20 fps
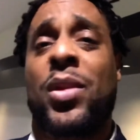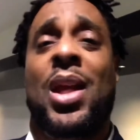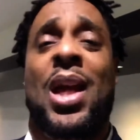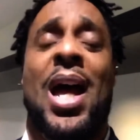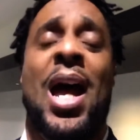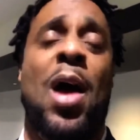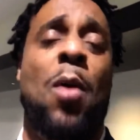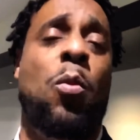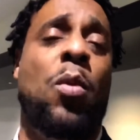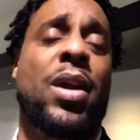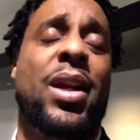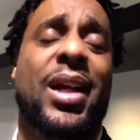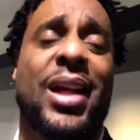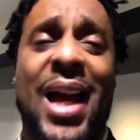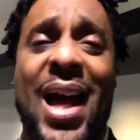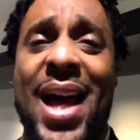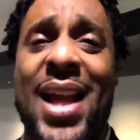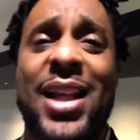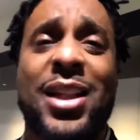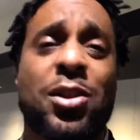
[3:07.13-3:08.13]
I want a
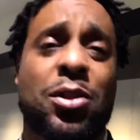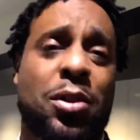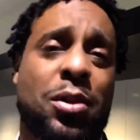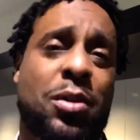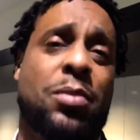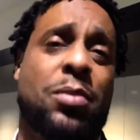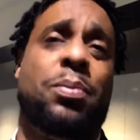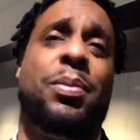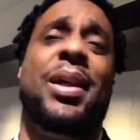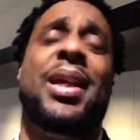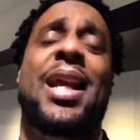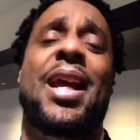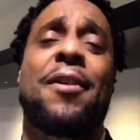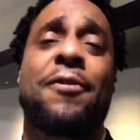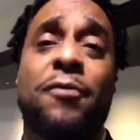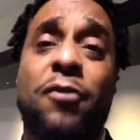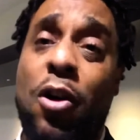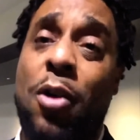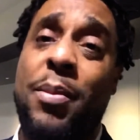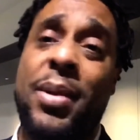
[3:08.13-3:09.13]
guy that's gonna be there
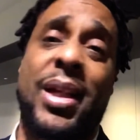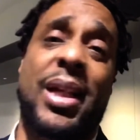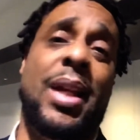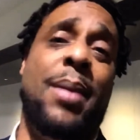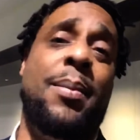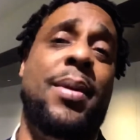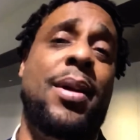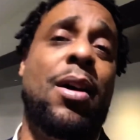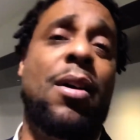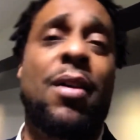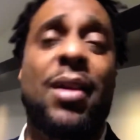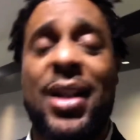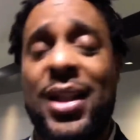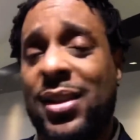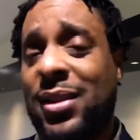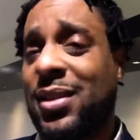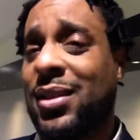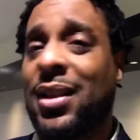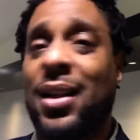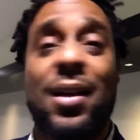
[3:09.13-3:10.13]
for me and give me all this
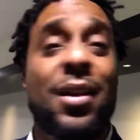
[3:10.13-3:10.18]
and